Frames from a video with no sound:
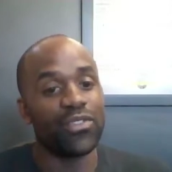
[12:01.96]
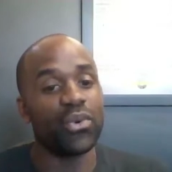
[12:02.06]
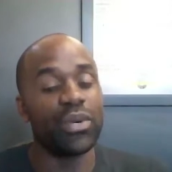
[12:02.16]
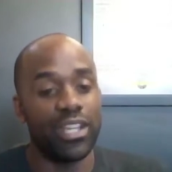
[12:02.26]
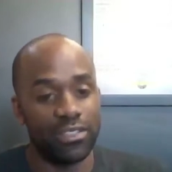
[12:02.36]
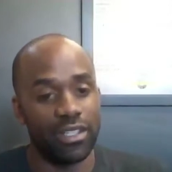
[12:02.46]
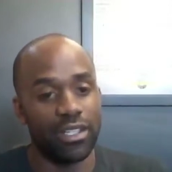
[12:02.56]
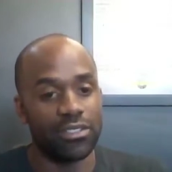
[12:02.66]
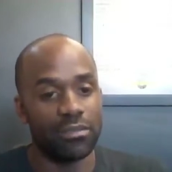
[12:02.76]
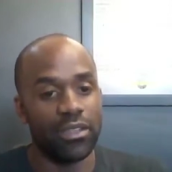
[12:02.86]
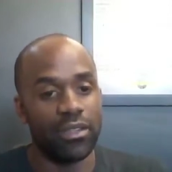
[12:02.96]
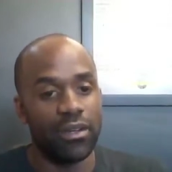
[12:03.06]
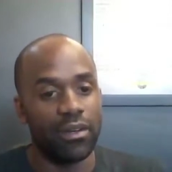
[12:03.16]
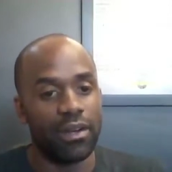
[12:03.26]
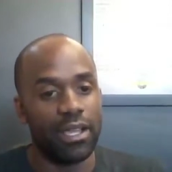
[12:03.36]
three hundred dollars a month,
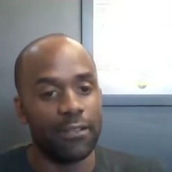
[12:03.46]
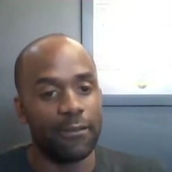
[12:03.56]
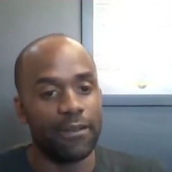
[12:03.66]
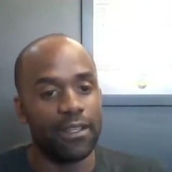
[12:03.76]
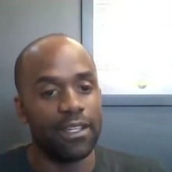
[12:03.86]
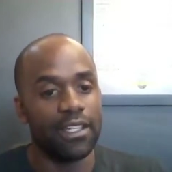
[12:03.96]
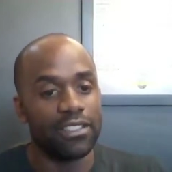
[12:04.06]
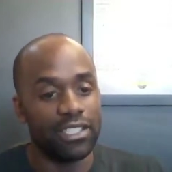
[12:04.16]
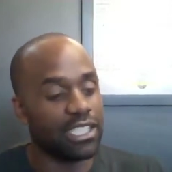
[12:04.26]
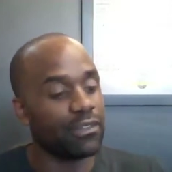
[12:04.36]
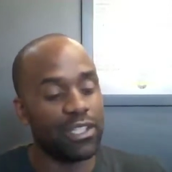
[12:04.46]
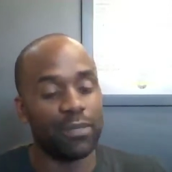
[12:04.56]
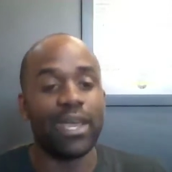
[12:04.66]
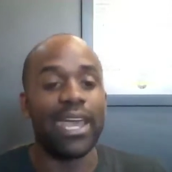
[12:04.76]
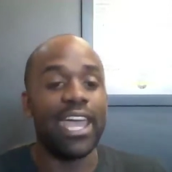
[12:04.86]
right? Just giving
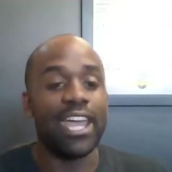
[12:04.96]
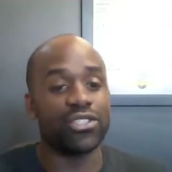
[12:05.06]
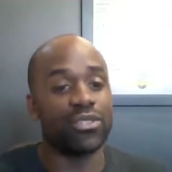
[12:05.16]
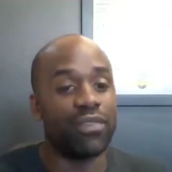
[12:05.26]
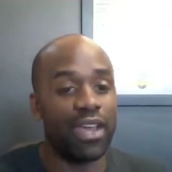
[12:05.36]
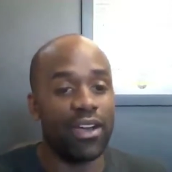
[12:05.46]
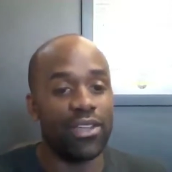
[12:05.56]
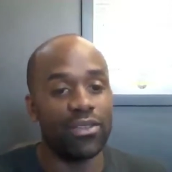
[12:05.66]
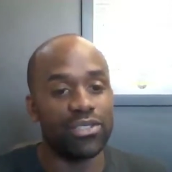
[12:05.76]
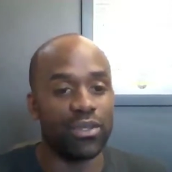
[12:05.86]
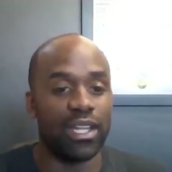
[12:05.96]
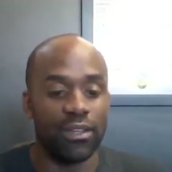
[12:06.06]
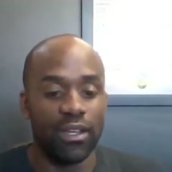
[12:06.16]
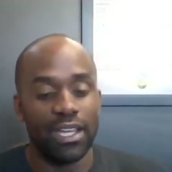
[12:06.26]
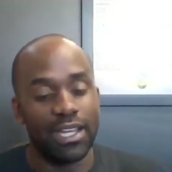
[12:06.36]
them that extra value so
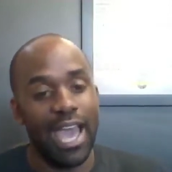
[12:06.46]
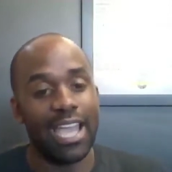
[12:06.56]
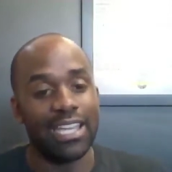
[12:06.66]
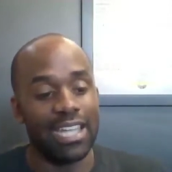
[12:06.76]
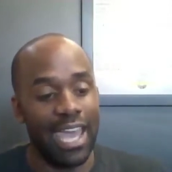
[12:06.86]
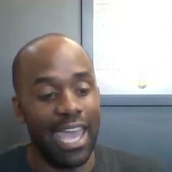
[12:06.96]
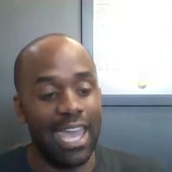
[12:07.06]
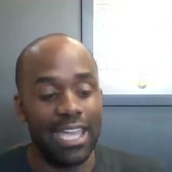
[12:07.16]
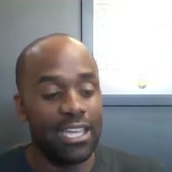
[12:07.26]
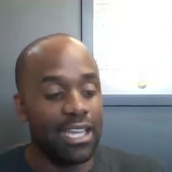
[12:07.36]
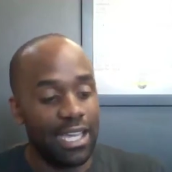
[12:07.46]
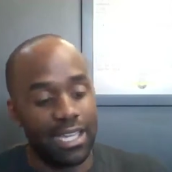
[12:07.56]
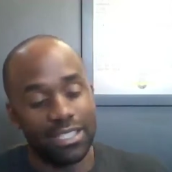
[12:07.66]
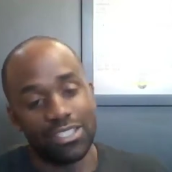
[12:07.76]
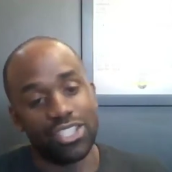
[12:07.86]
that I can, A,
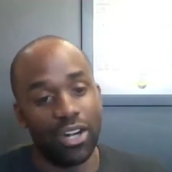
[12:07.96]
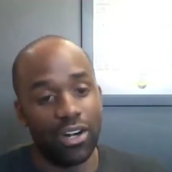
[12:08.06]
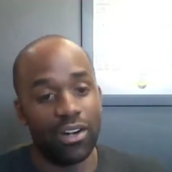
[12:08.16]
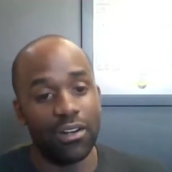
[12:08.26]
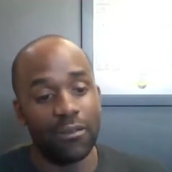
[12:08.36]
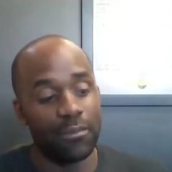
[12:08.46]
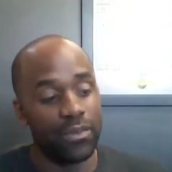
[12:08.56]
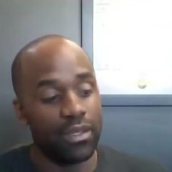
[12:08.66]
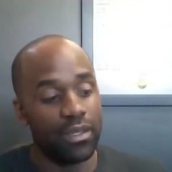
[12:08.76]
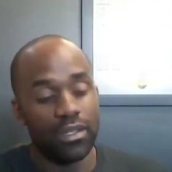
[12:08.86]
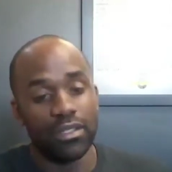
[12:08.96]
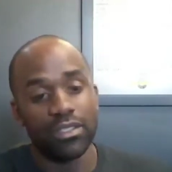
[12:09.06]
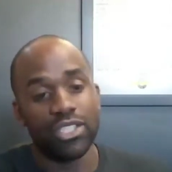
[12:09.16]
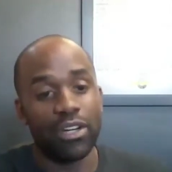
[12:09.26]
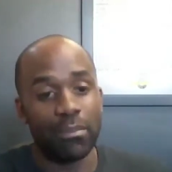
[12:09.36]
in turn,
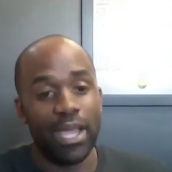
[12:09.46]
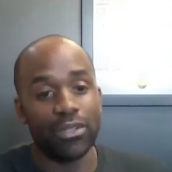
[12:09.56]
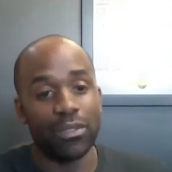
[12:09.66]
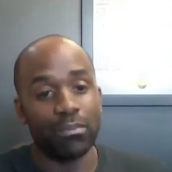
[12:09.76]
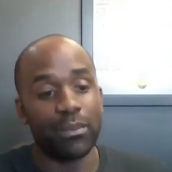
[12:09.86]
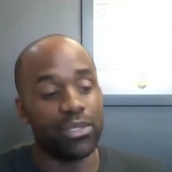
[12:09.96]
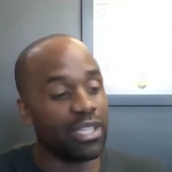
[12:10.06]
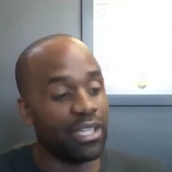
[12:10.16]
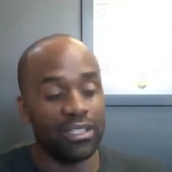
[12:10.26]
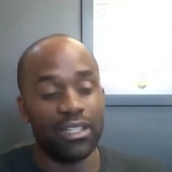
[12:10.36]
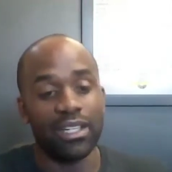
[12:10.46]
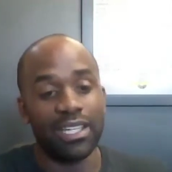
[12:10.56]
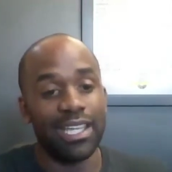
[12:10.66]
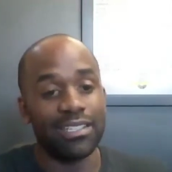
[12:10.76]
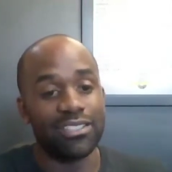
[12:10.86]
turn it back on the members and,
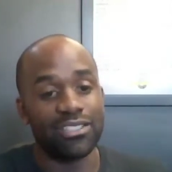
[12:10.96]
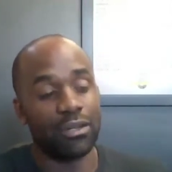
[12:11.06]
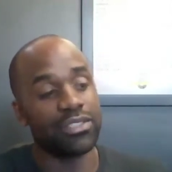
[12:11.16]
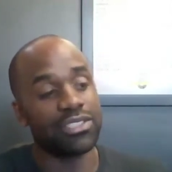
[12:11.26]
again, service the